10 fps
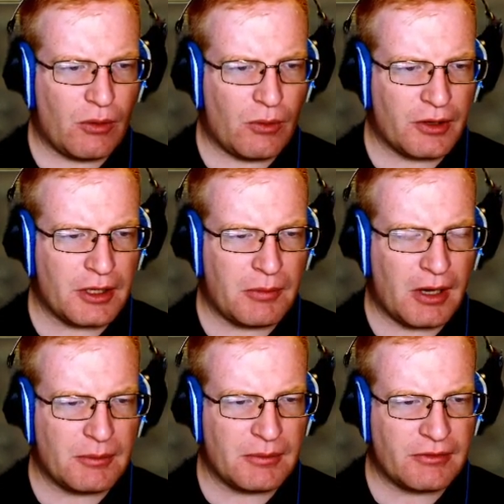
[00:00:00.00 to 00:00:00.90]
or in the
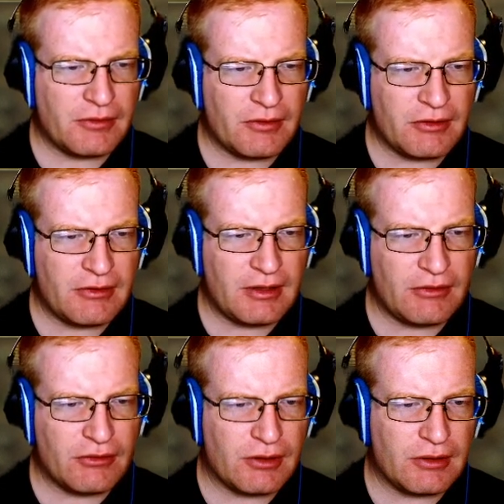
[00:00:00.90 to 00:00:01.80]
bottom left of the city
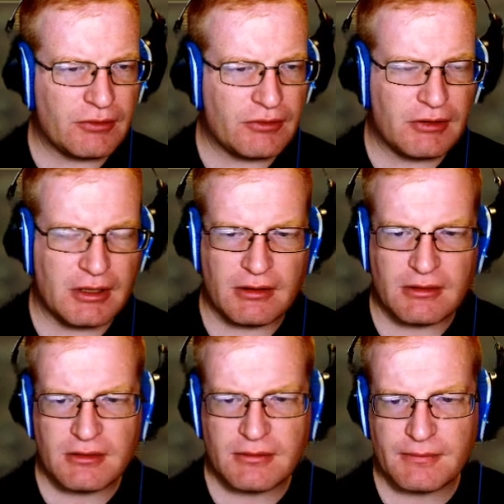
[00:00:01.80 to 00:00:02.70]
screen for
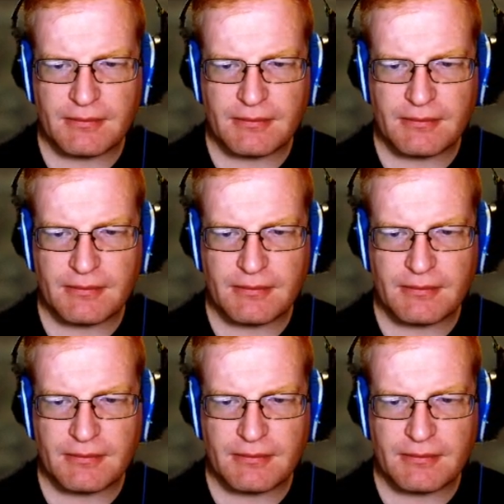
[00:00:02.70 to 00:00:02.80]
cities.